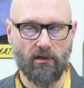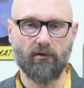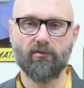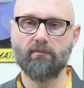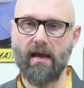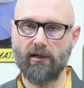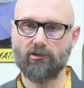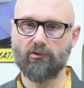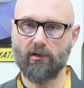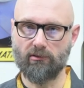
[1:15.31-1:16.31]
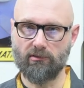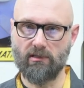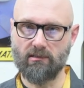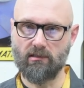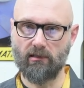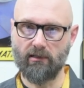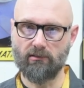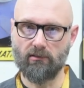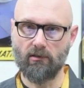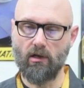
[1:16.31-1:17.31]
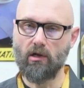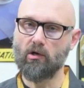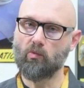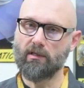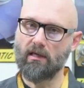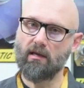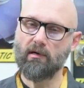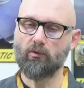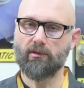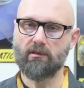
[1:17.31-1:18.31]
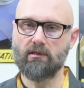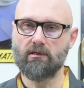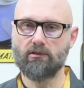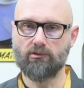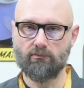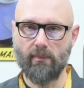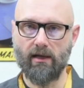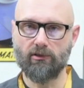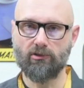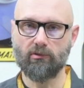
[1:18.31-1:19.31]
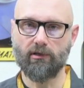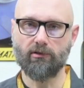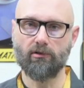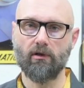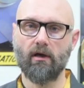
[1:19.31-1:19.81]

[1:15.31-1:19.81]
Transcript: of the MAG-200 dust collector. We came out with the MAG-200